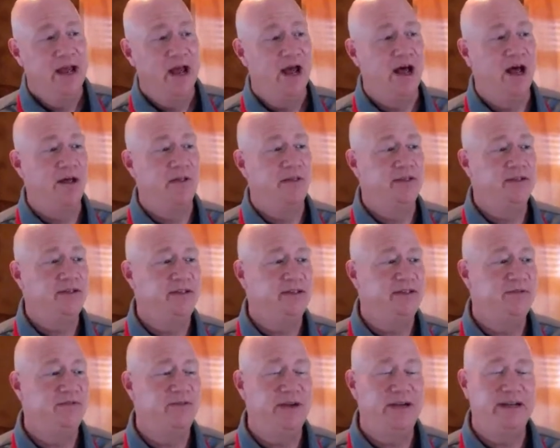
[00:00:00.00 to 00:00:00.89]
This is a
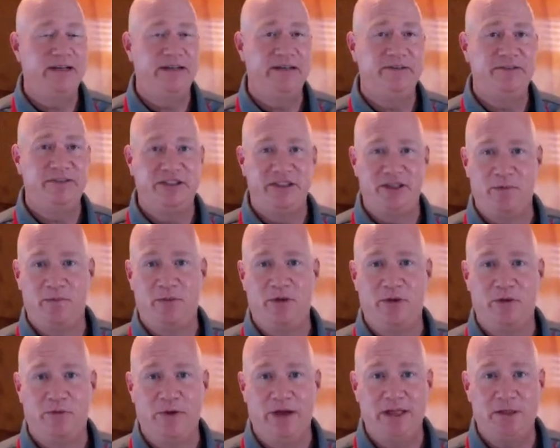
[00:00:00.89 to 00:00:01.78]
very
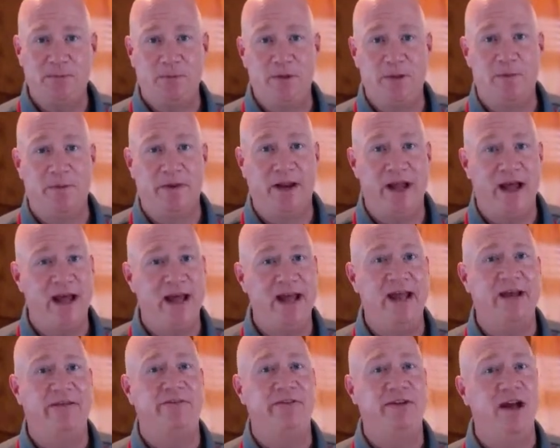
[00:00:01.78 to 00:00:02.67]
similar recipe, but I
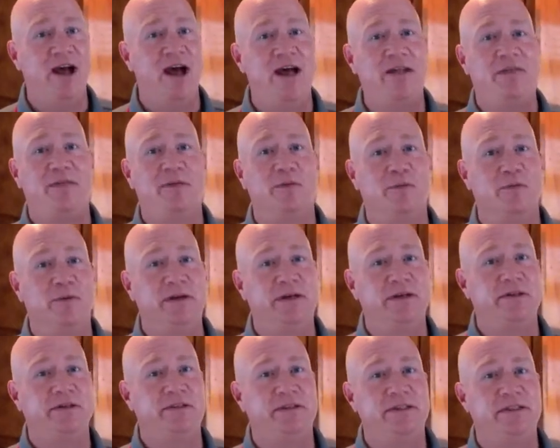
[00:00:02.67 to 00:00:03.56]
have got the
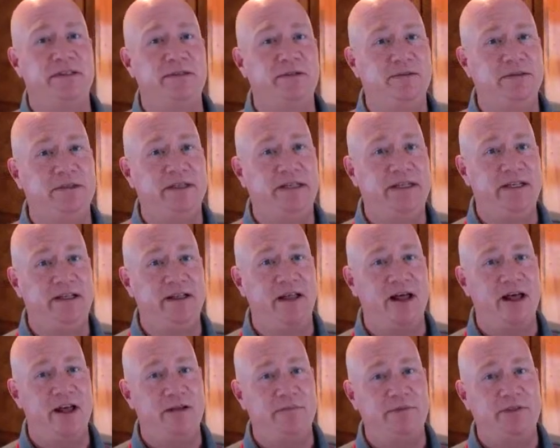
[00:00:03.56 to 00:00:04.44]
real deal key
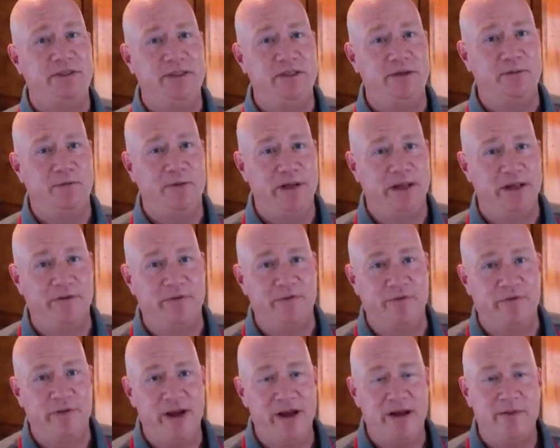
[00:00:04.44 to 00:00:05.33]
limes here. We have
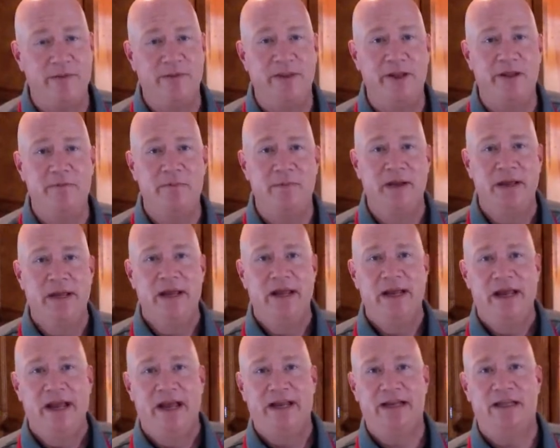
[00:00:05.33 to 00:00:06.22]
found them,
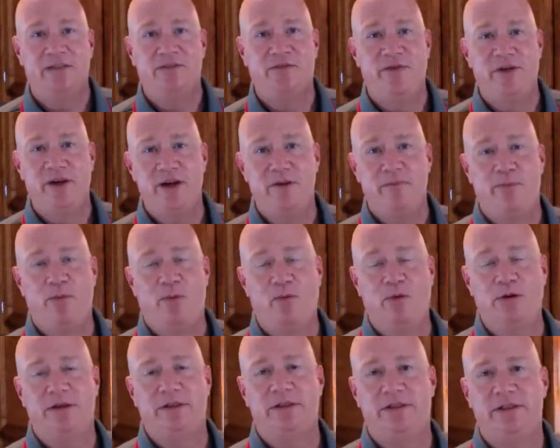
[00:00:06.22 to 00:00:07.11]
and it's very
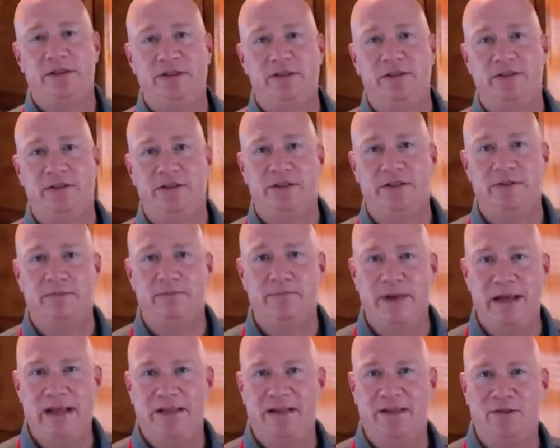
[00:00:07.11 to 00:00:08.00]
important to
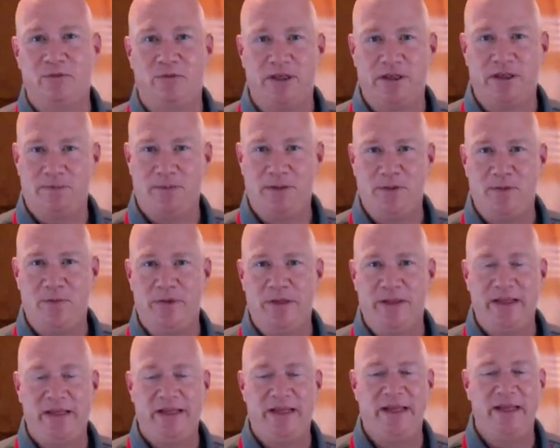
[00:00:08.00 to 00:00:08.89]
make this recipe
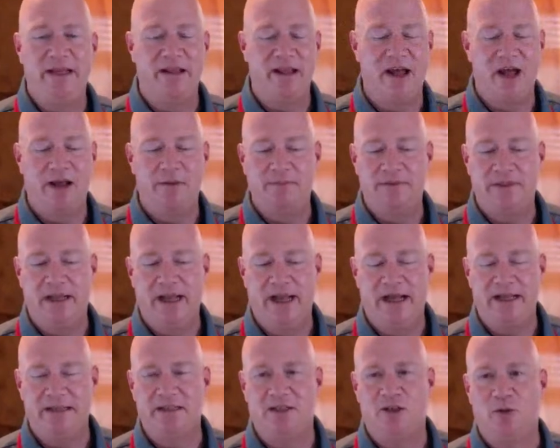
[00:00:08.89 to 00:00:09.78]
with the key limes. It
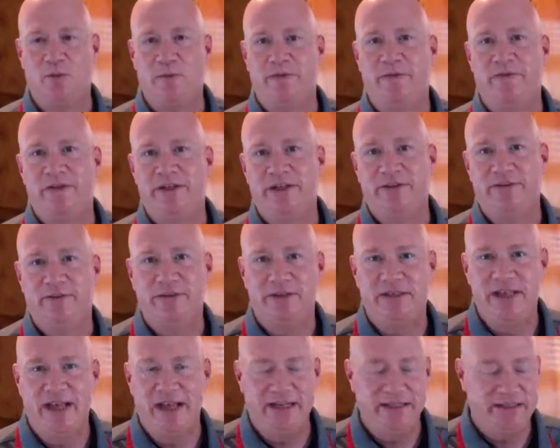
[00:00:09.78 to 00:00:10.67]
adds a little bit of a
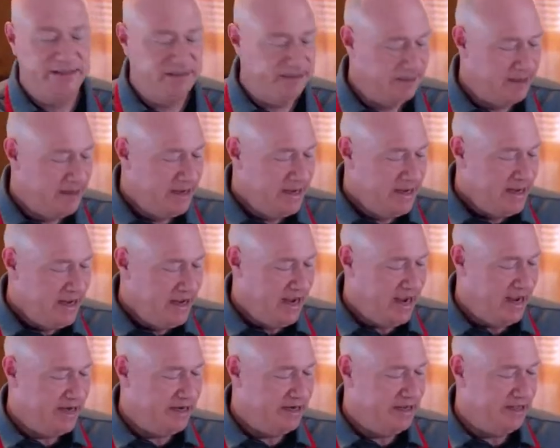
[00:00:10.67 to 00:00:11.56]
different taste.
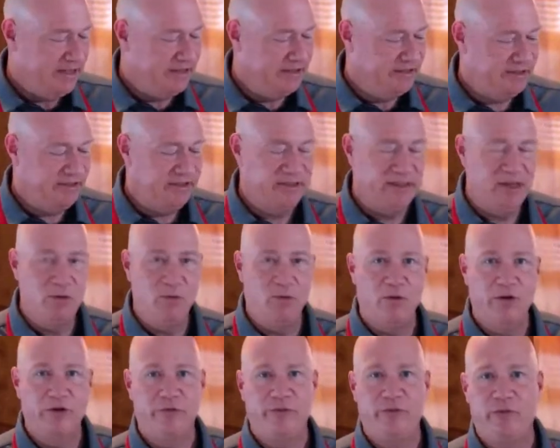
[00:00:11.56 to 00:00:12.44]
And this is a
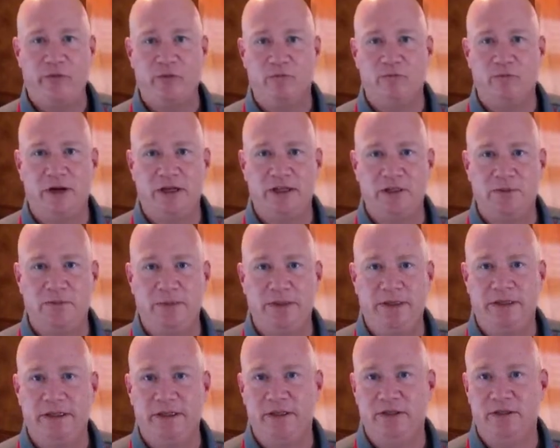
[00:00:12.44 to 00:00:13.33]
wonderful
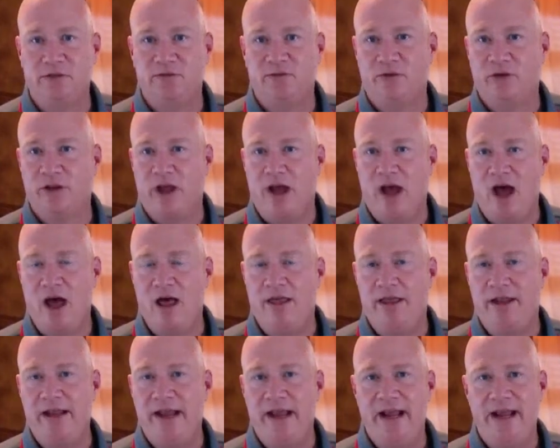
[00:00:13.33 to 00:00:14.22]
recipe to use for the
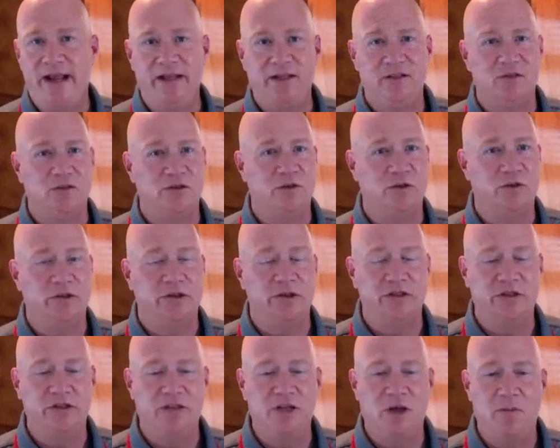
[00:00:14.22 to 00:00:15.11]
holidays or during
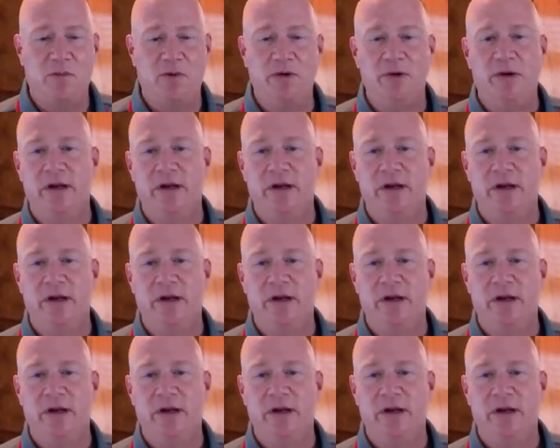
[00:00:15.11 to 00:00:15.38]
the summer.